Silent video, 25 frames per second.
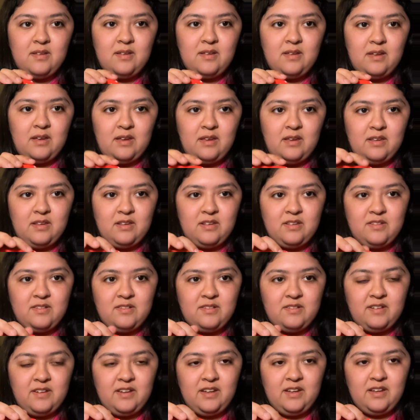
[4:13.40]
And a
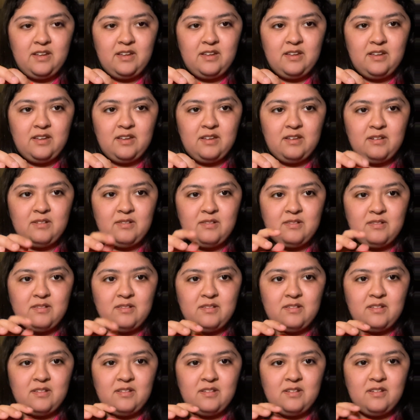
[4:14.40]
tree in the
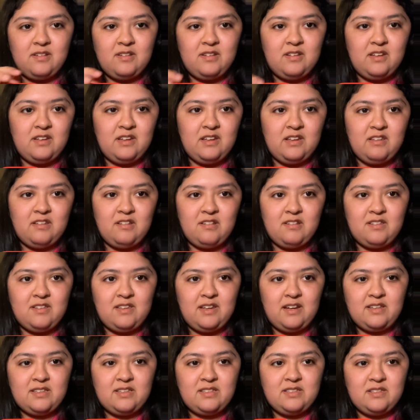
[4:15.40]
corner. And there's
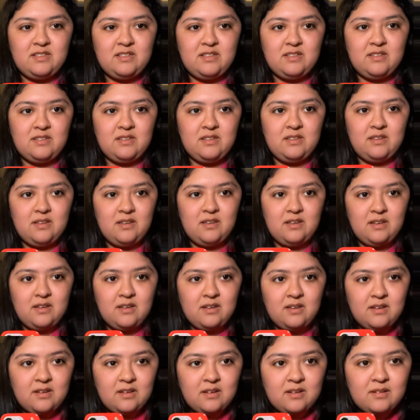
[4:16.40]
like
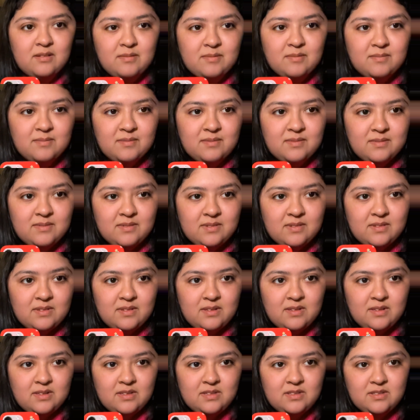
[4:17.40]
um,
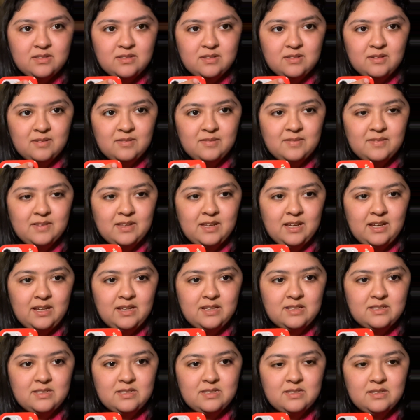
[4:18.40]

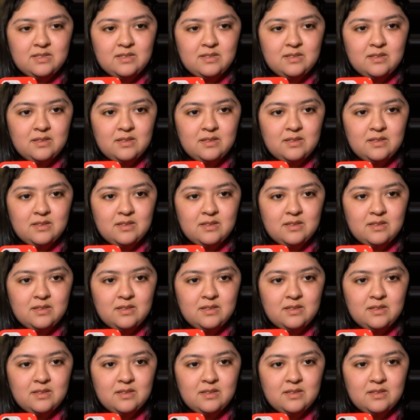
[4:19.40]
snowflakes.